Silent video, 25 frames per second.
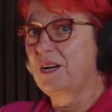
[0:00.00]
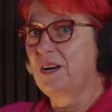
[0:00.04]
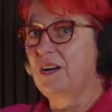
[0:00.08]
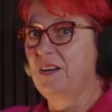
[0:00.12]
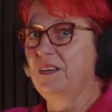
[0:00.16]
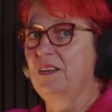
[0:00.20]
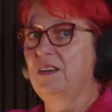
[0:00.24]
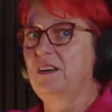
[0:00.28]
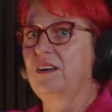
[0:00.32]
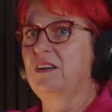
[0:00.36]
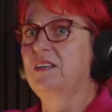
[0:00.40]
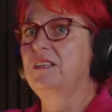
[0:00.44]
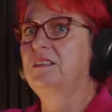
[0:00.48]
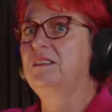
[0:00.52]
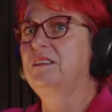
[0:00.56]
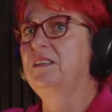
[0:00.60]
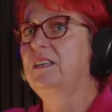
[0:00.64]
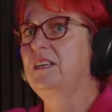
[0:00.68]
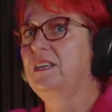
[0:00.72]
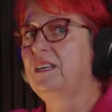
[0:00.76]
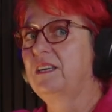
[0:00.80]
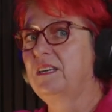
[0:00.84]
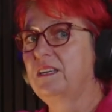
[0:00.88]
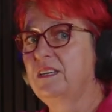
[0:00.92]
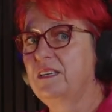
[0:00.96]
I
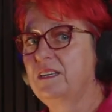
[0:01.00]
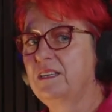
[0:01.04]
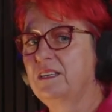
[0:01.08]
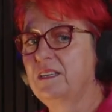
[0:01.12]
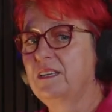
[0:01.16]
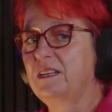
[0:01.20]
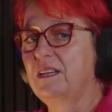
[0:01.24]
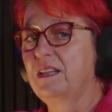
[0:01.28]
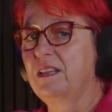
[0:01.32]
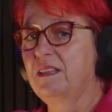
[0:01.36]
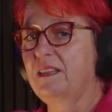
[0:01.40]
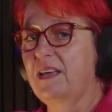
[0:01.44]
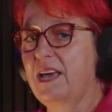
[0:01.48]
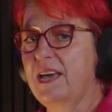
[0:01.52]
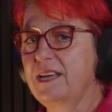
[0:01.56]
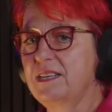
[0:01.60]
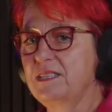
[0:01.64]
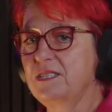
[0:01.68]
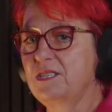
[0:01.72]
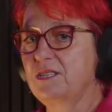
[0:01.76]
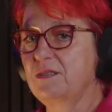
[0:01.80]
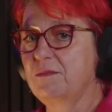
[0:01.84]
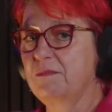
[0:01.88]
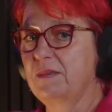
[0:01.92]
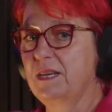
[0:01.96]
think
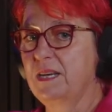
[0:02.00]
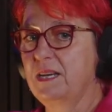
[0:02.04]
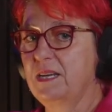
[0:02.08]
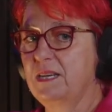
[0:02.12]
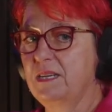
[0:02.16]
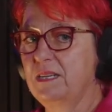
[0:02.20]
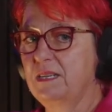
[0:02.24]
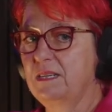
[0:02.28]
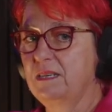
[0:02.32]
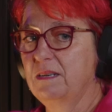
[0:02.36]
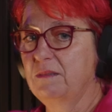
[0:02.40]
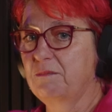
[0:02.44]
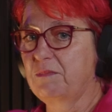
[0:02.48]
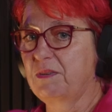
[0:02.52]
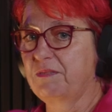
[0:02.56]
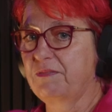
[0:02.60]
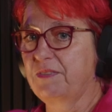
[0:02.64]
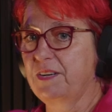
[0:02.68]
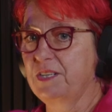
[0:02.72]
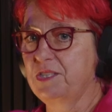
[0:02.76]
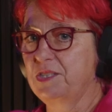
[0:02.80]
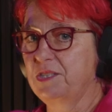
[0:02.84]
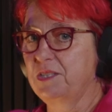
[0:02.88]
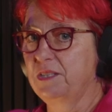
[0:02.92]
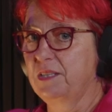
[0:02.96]
that to me
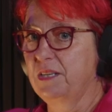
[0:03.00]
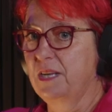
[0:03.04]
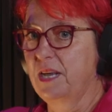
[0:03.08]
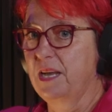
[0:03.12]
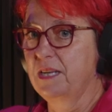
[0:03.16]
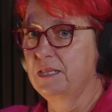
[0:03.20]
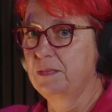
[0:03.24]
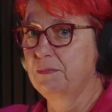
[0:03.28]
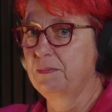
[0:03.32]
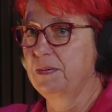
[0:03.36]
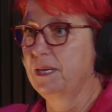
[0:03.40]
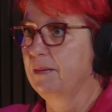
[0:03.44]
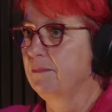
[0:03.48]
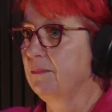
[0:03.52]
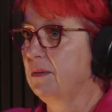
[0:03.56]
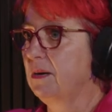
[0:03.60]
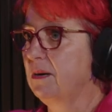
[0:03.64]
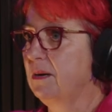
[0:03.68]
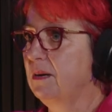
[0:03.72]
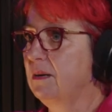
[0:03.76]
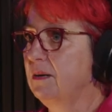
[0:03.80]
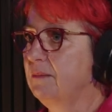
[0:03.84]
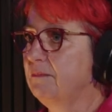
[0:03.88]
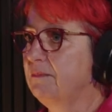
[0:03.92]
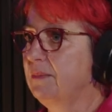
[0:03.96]
professionally has been
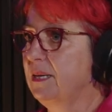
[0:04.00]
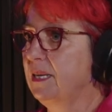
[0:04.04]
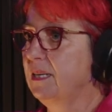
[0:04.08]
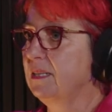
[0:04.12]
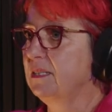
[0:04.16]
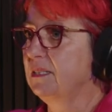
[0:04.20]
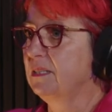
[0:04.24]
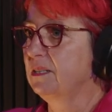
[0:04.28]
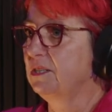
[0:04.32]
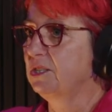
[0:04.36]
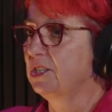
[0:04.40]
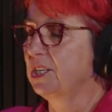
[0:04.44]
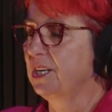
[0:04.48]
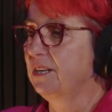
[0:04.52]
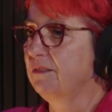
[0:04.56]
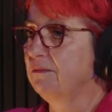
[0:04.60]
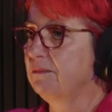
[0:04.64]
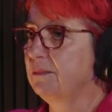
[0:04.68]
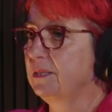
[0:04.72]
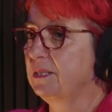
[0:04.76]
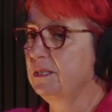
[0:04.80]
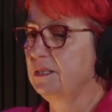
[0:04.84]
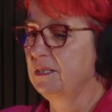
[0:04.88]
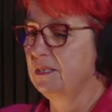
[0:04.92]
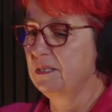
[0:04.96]
my biggest
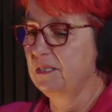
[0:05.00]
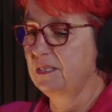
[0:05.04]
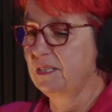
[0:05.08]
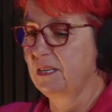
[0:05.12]
achievement.